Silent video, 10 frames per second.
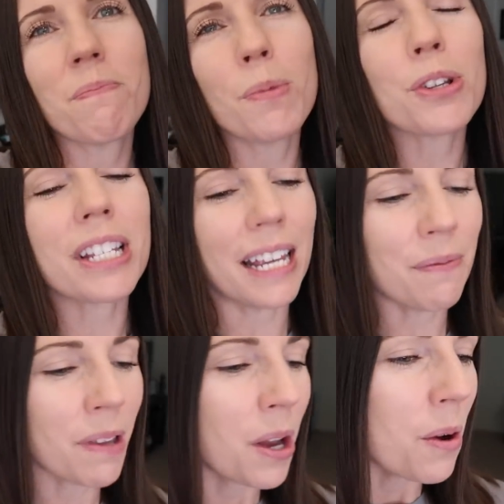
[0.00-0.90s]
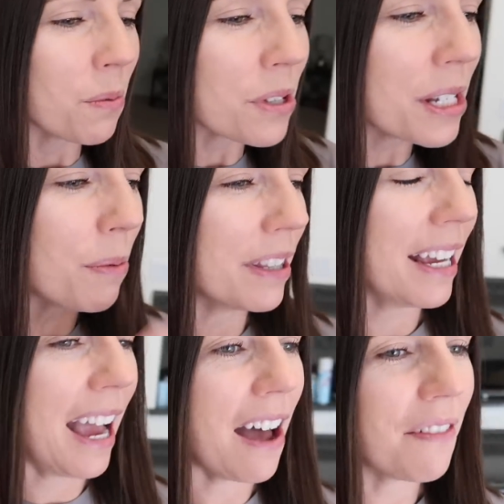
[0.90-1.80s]
We'll see. We'll see what
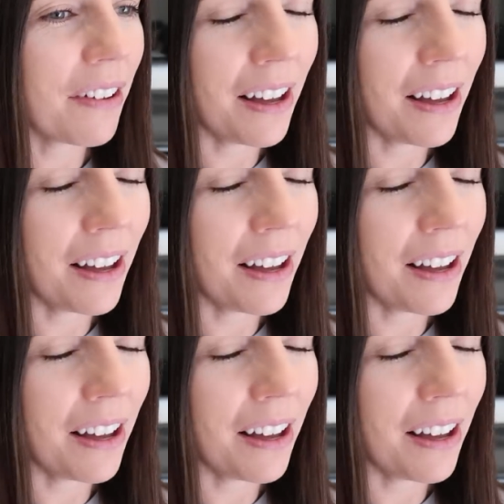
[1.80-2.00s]
they have.